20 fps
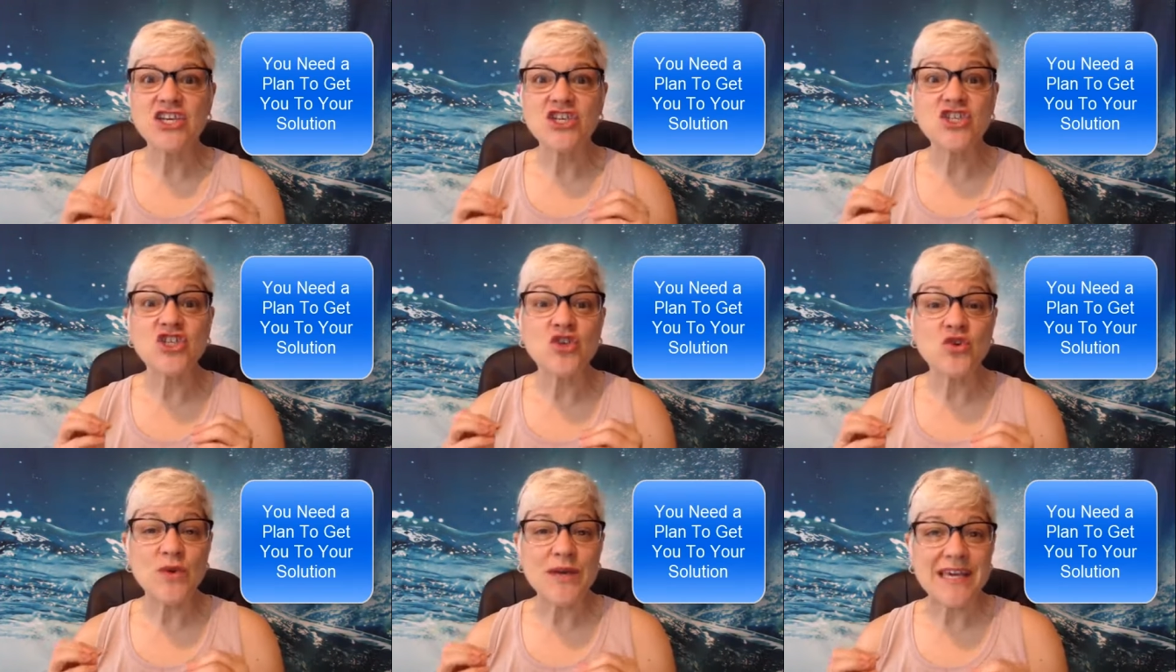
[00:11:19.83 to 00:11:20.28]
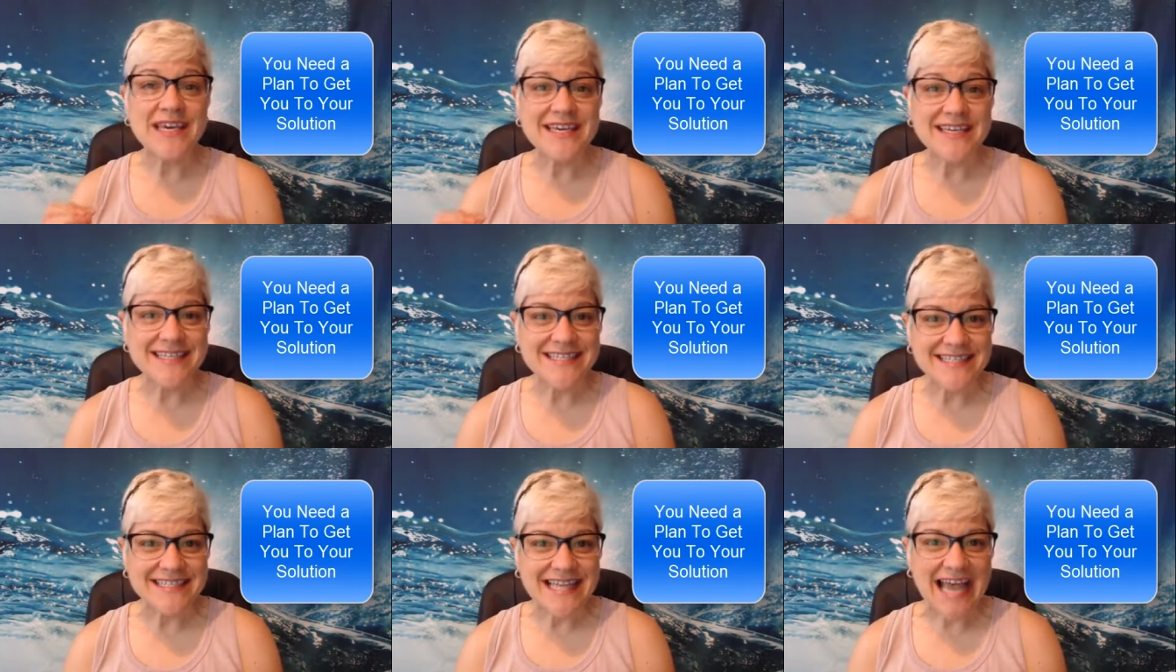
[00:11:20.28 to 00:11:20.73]
to
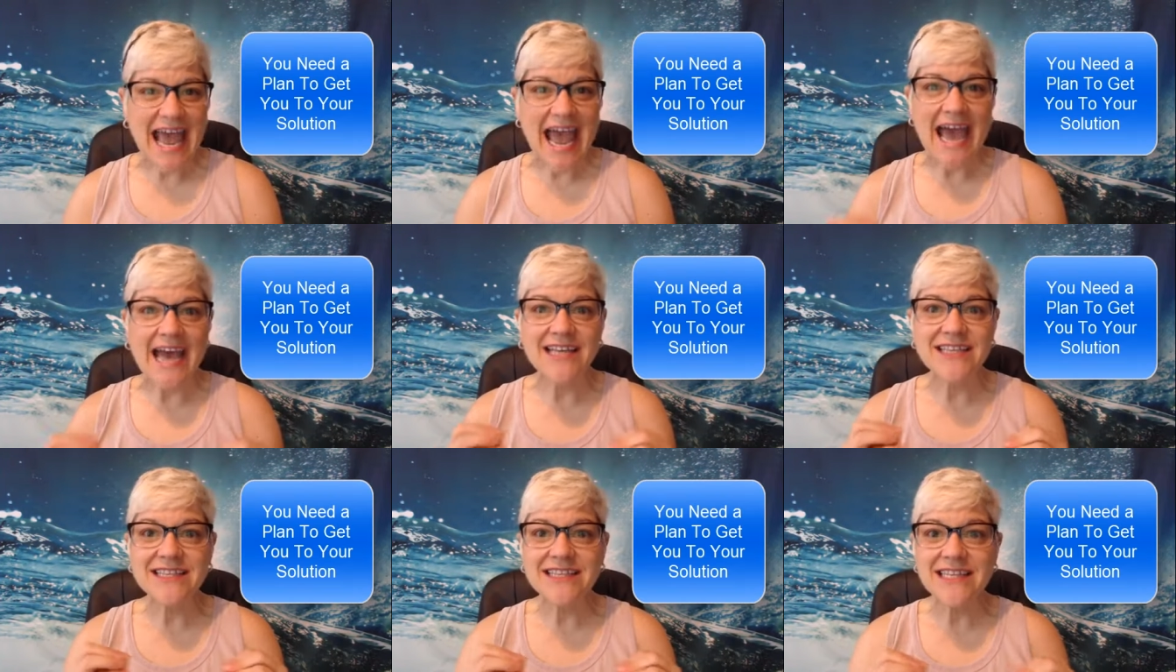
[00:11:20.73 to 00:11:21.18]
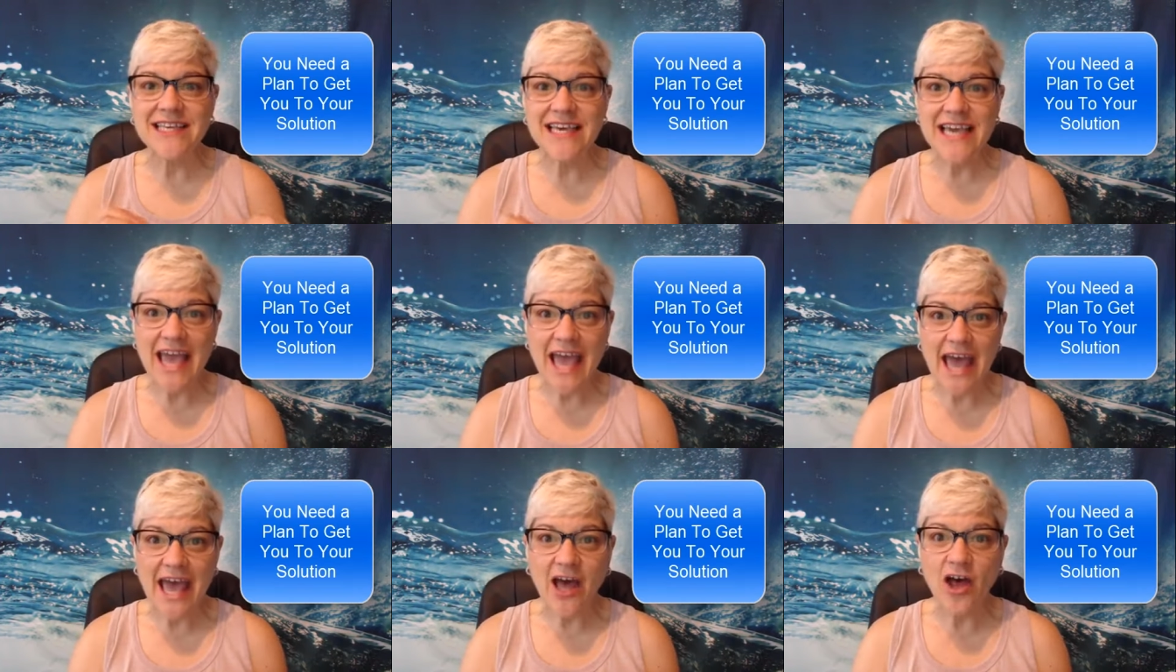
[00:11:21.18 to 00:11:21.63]
exactly
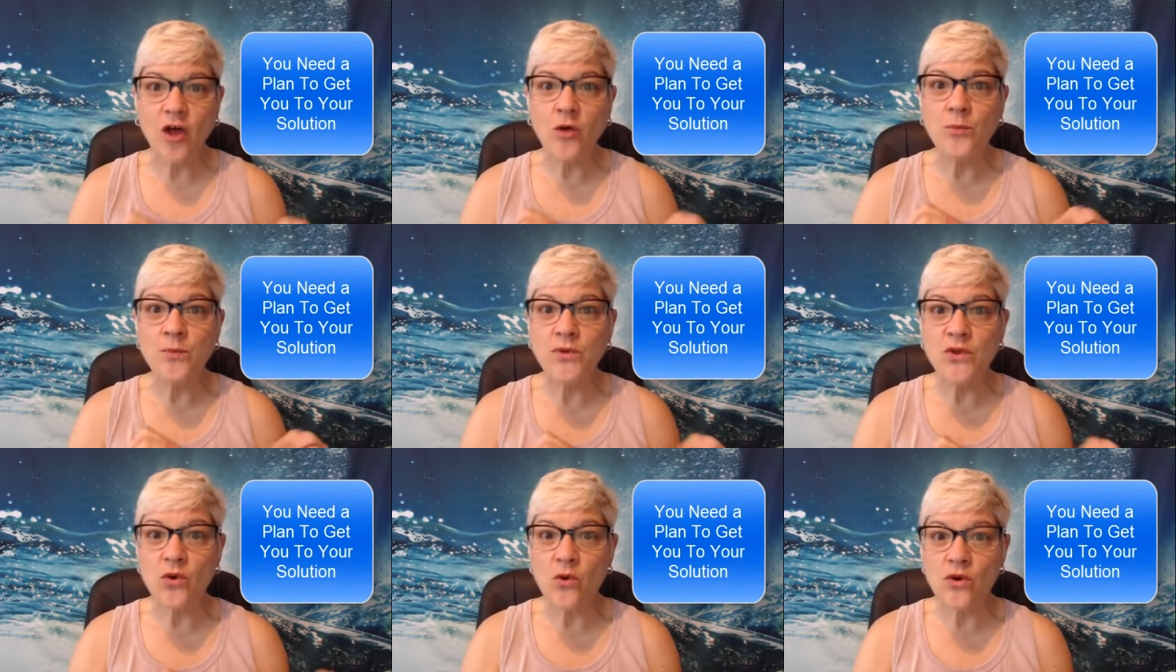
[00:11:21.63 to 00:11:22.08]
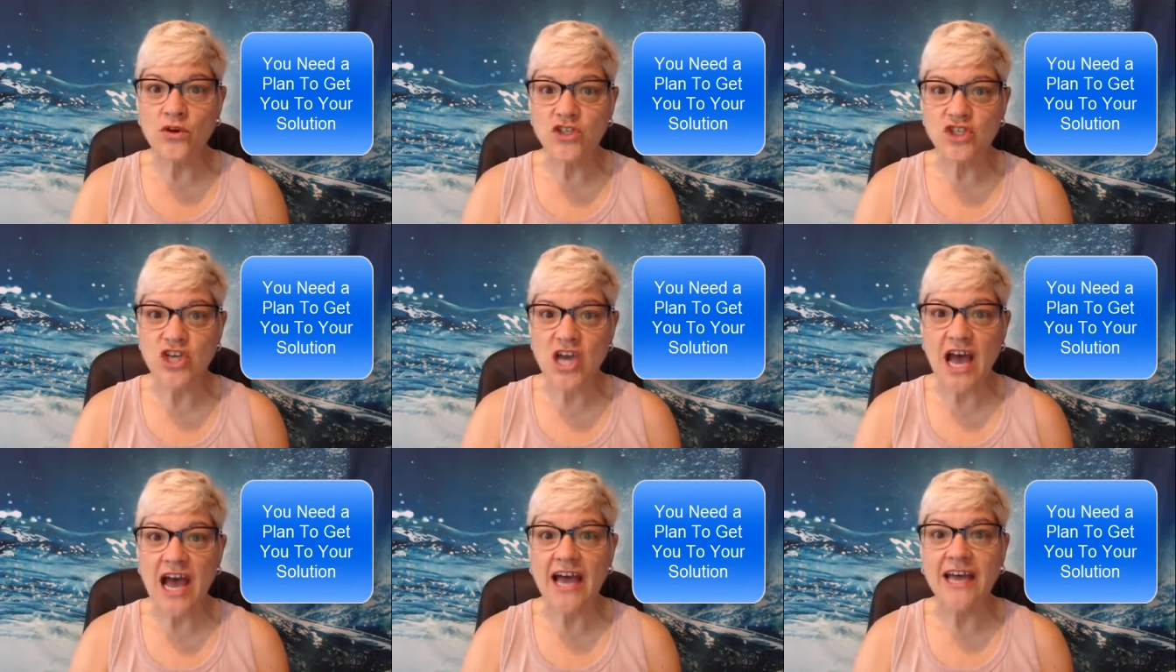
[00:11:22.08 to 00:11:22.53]
help your
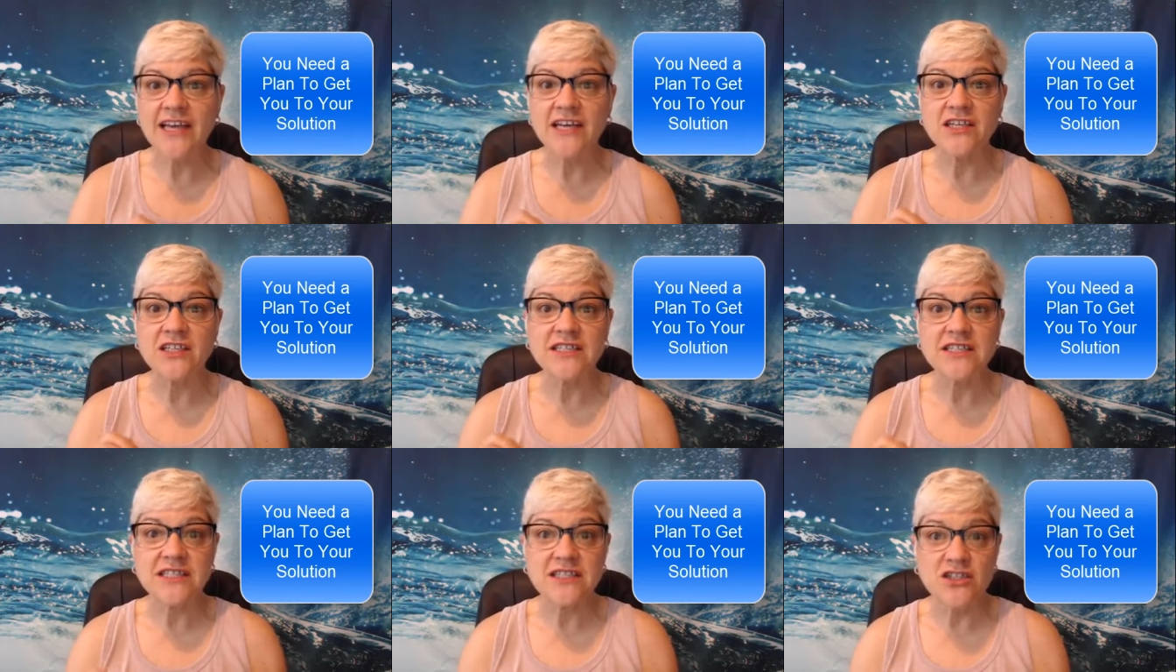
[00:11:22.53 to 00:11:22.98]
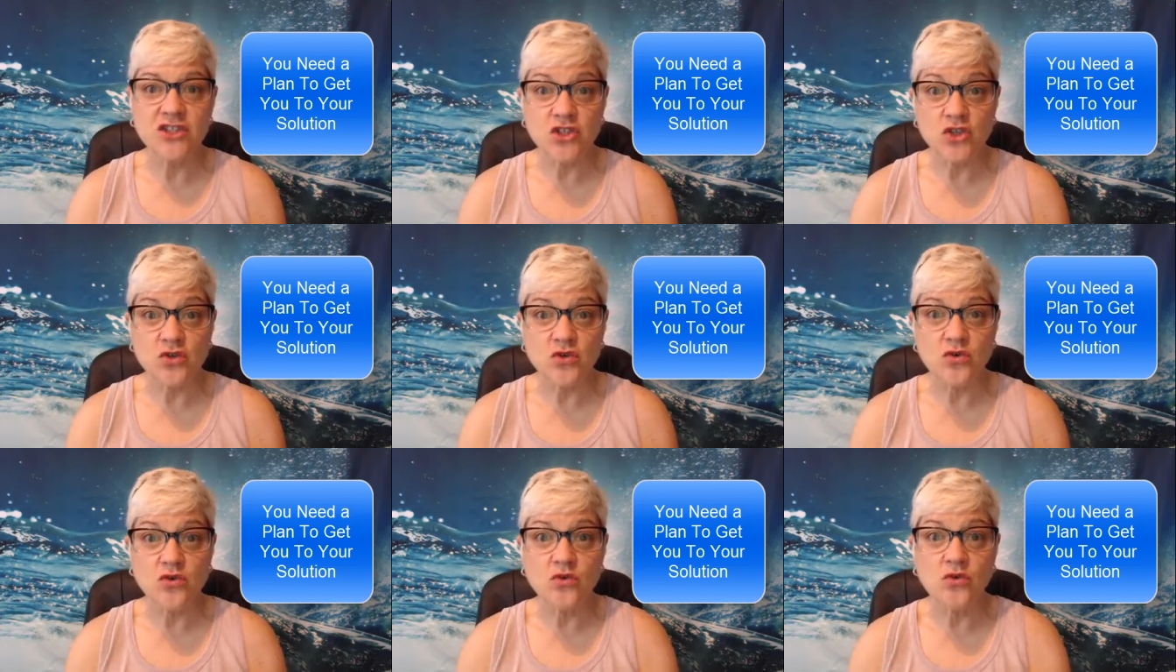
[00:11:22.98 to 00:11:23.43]
child
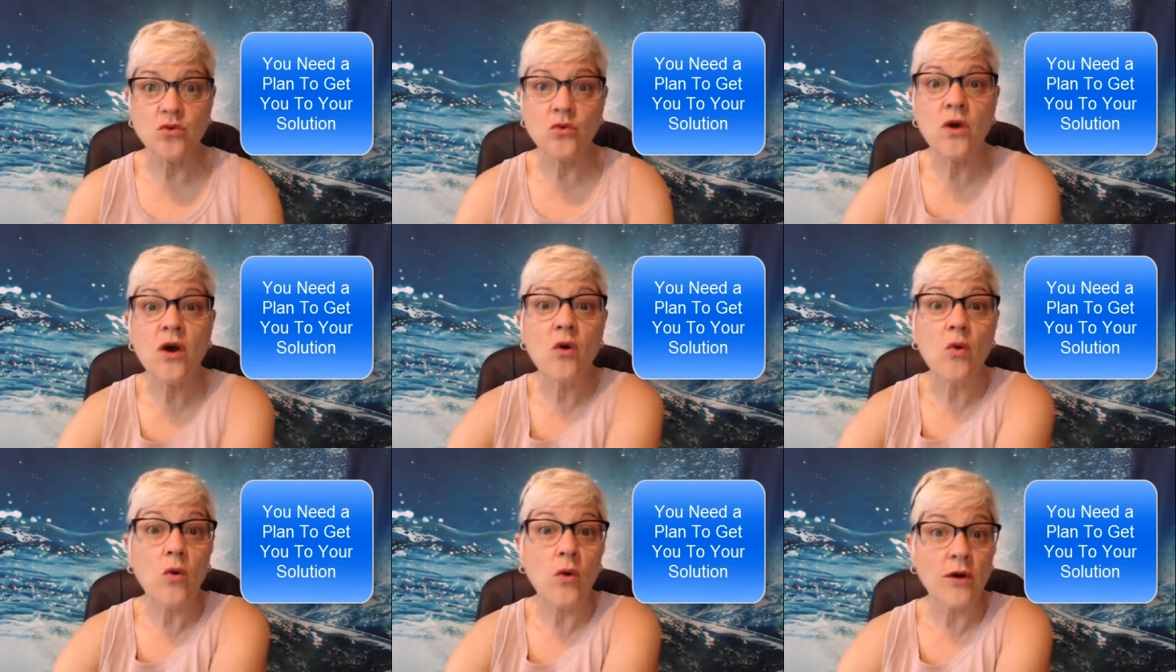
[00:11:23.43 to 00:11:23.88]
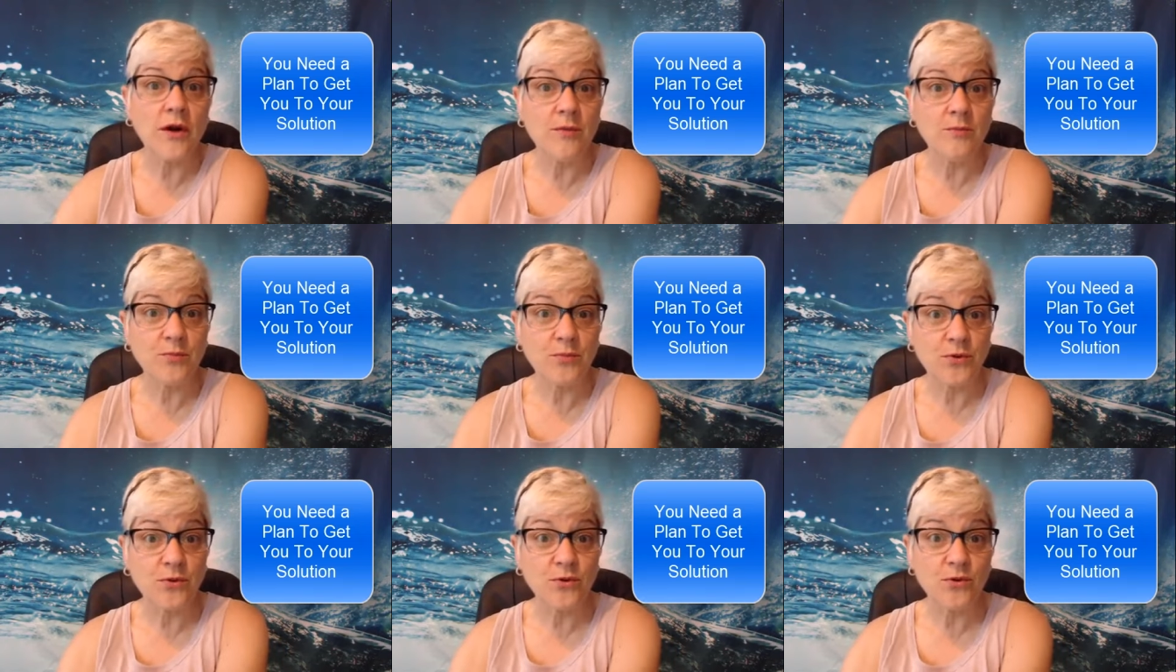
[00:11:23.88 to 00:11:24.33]
do or
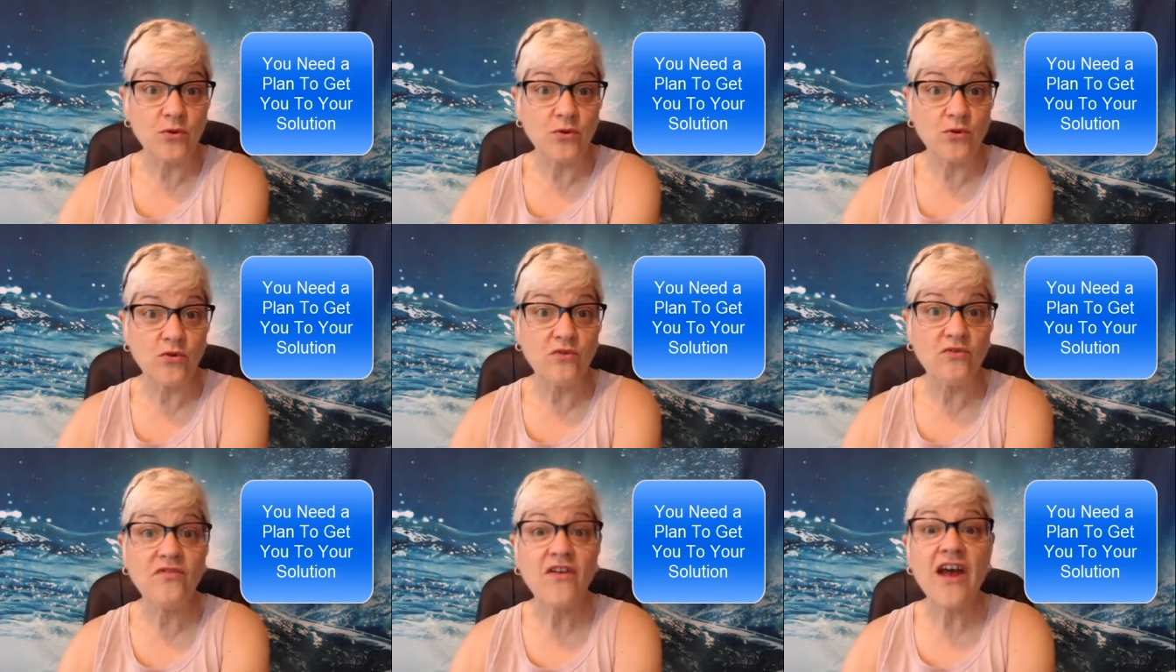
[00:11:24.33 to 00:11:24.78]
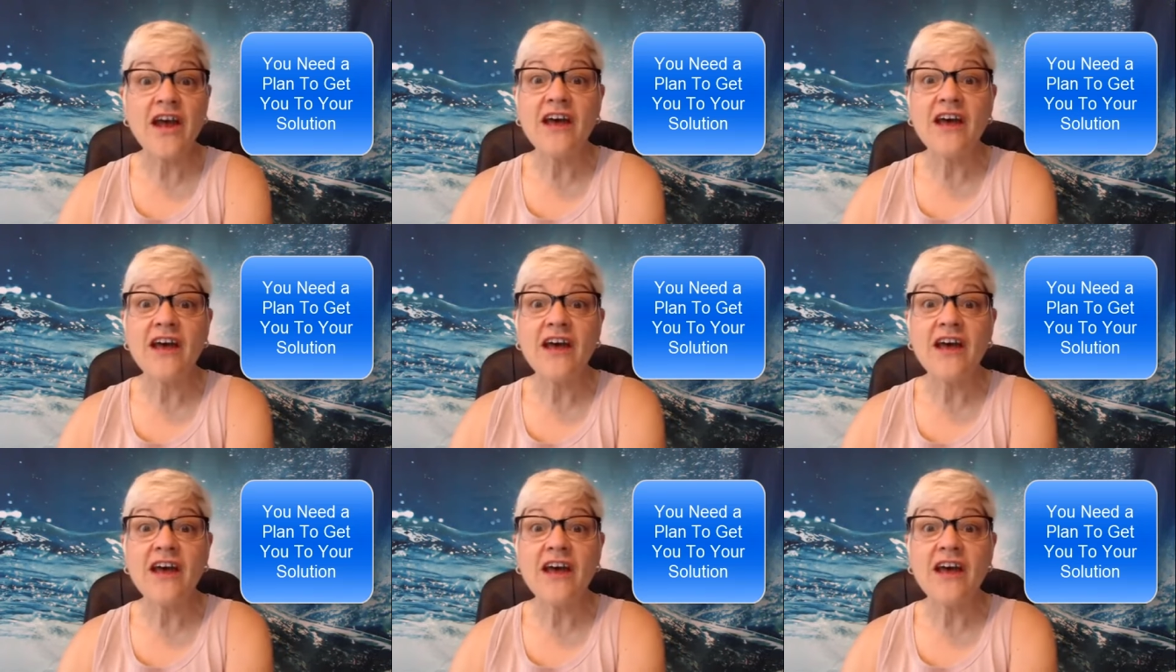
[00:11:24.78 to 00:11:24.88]
improve